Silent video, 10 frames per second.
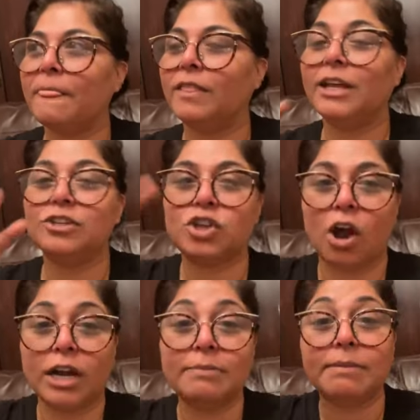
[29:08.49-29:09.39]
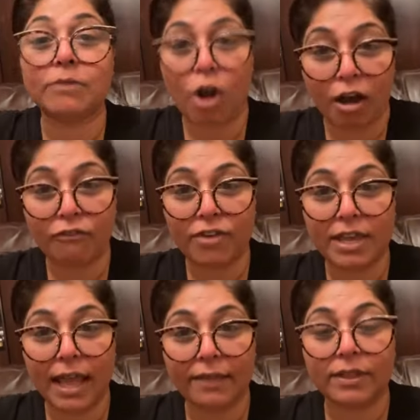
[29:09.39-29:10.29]
there's cardamom
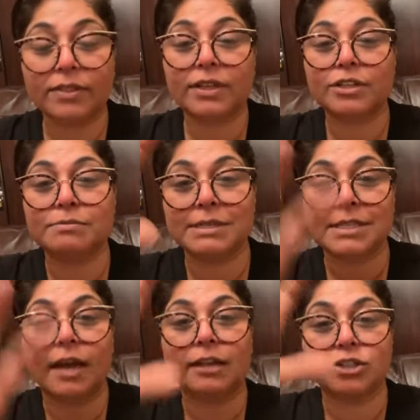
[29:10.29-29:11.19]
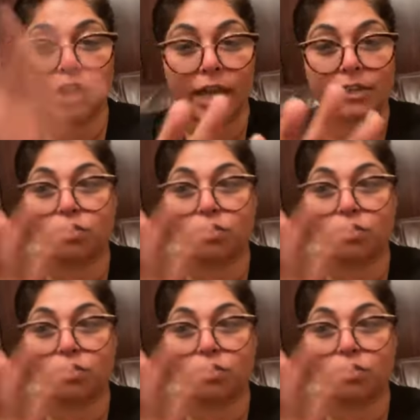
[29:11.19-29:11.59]
coffee and then there's masala chai.